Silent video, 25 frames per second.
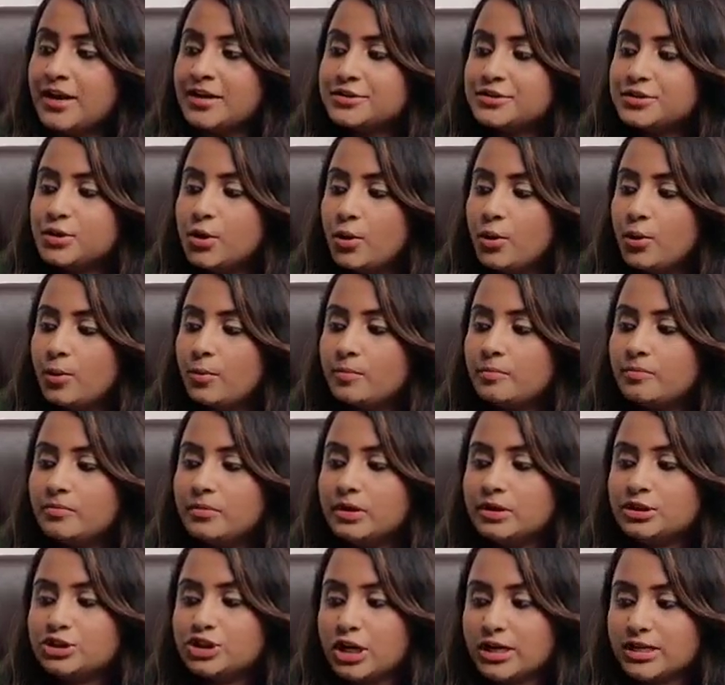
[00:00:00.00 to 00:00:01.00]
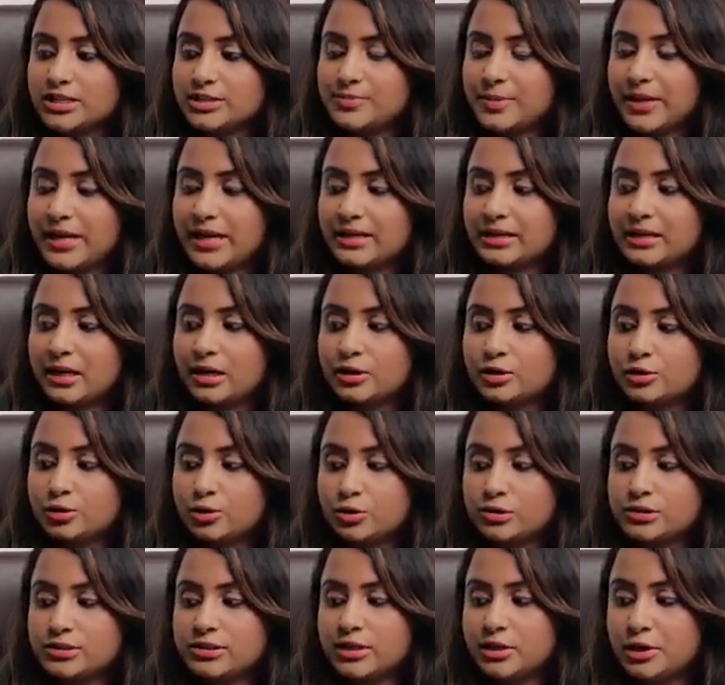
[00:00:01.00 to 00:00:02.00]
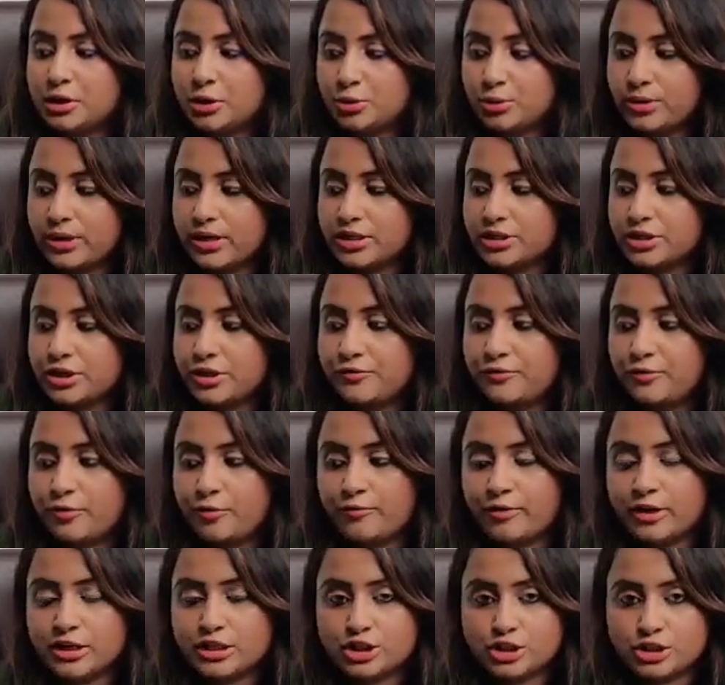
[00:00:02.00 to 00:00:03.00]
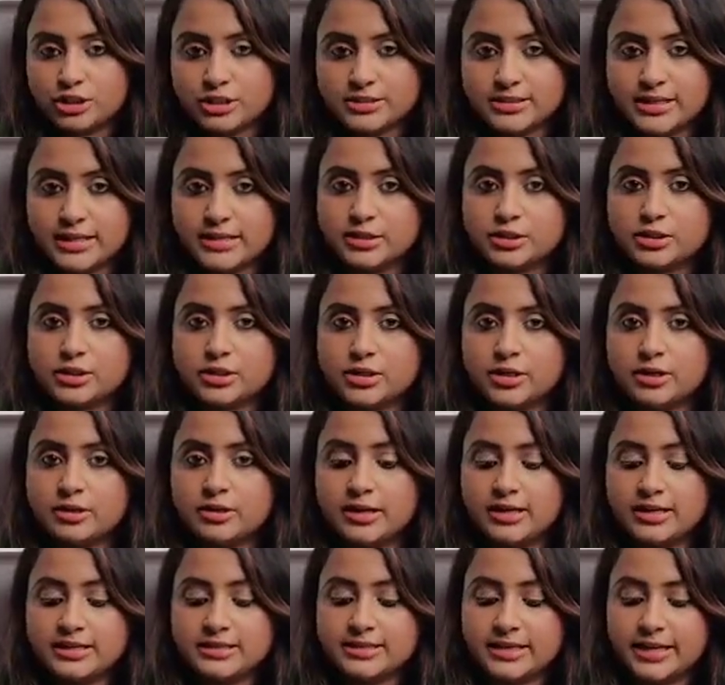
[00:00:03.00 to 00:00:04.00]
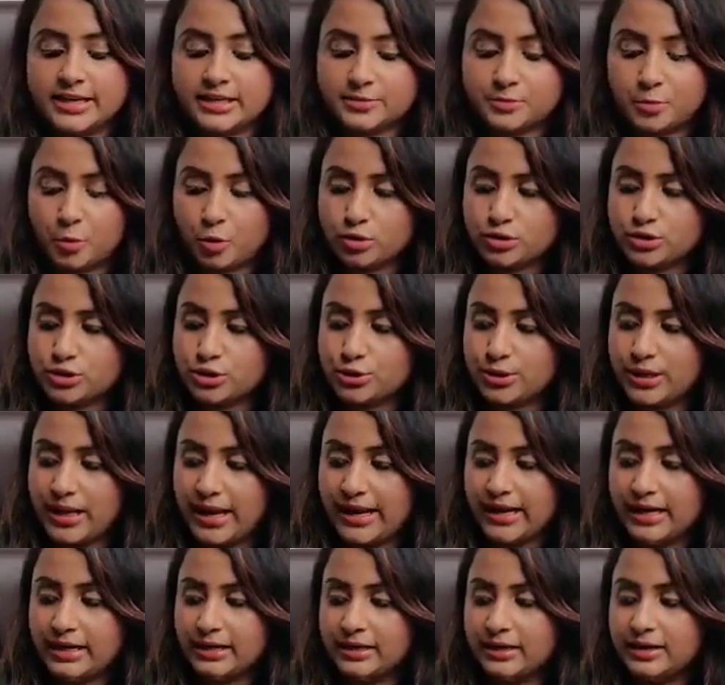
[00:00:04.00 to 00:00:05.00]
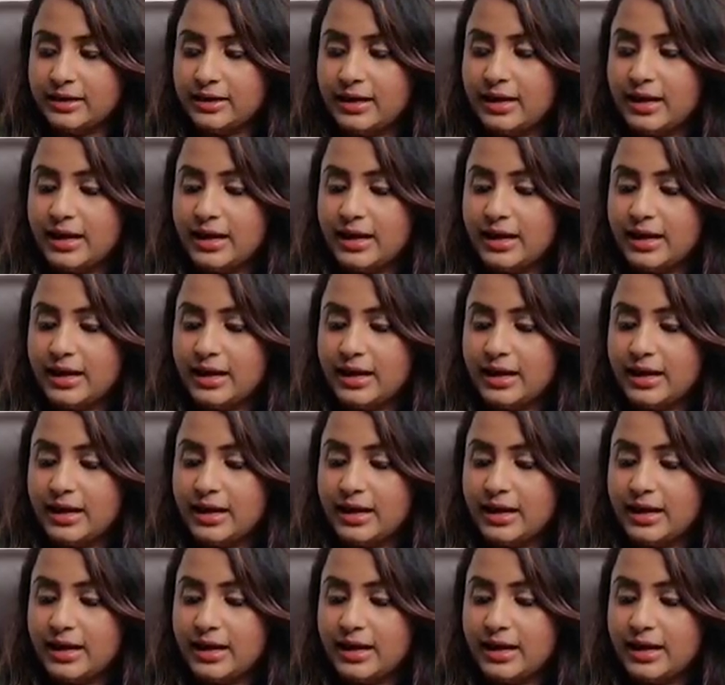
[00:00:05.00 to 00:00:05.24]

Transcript: So shutter speed controls the duration for which the sensor is exposed to light.